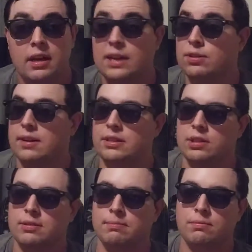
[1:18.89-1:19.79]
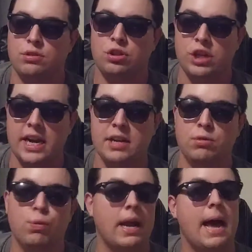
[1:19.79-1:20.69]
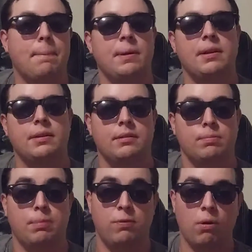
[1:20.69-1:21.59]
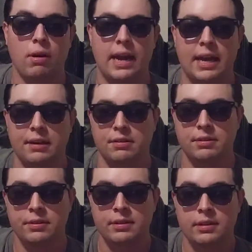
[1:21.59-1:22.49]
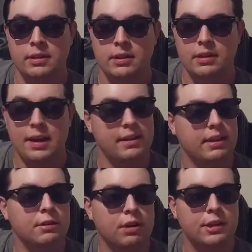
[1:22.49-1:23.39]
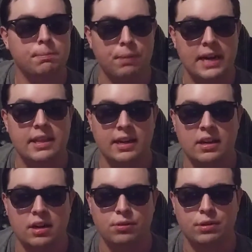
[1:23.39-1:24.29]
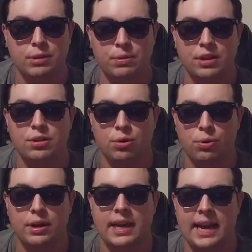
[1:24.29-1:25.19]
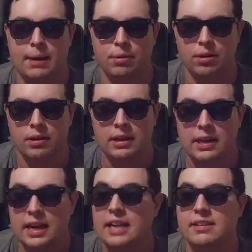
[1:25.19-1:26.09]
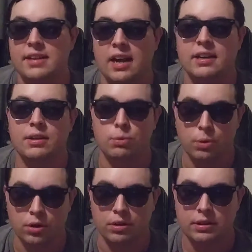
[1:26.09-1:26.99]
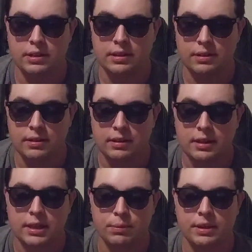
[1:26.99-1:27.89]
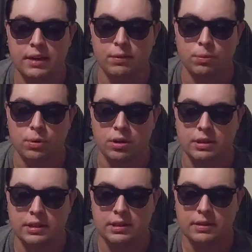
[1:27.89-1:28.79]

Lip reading: And trying to change what happened beforehand is like trying to break that concrete with a toy hammer. It's not going to work. It would never work.